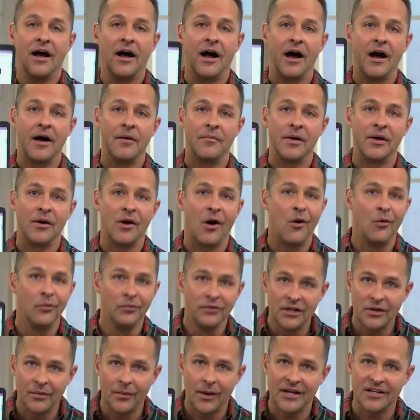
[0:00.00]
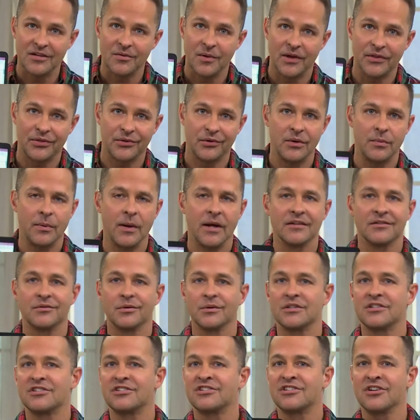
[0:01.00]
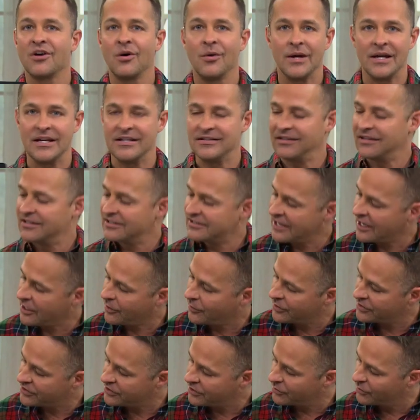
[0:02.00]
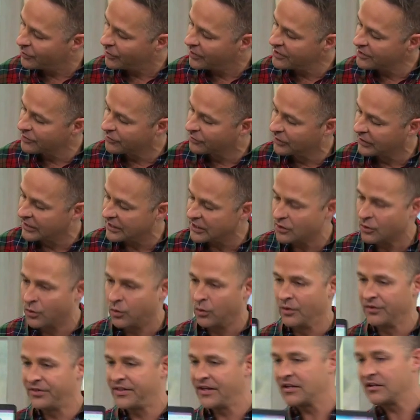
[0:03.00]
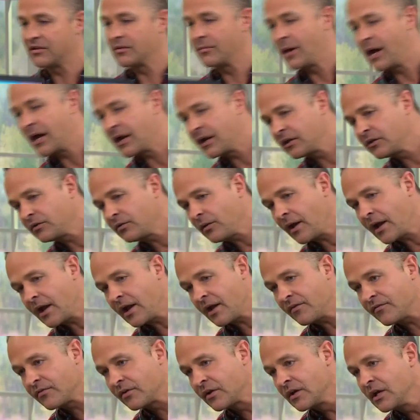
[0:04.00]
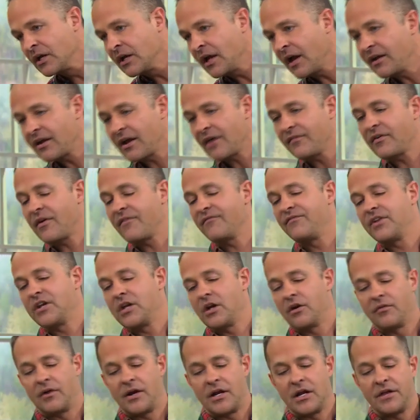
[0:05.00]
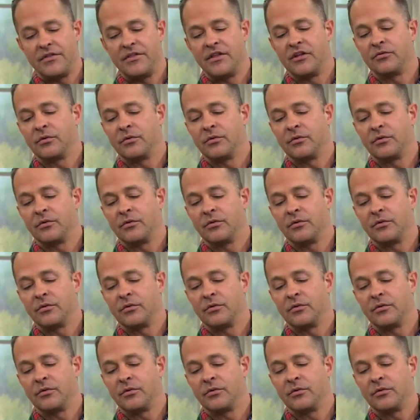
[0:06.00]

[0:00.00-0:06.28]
Um, it only weighs about three pounds, so it's so easy to take with you. And one of the really cool things about it, do I have, hey, I've got video running on